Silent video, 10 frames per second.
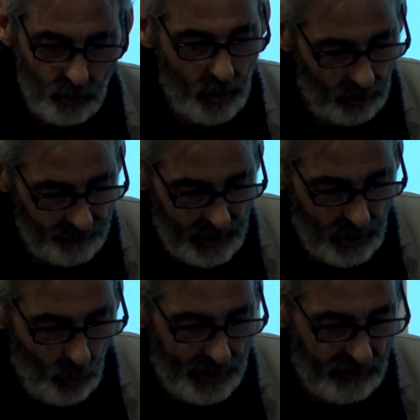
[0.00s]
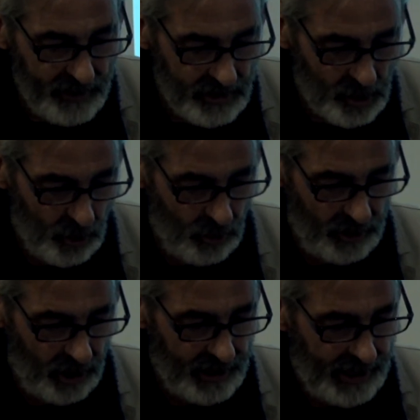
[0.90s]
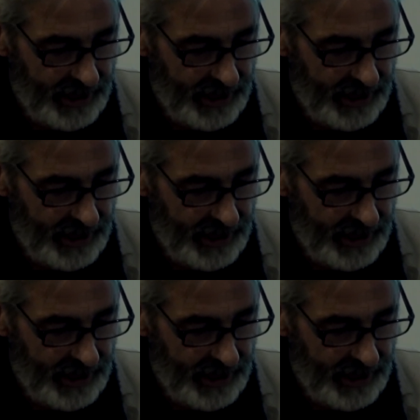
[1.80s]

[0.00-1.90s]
Well, whether this is true or not,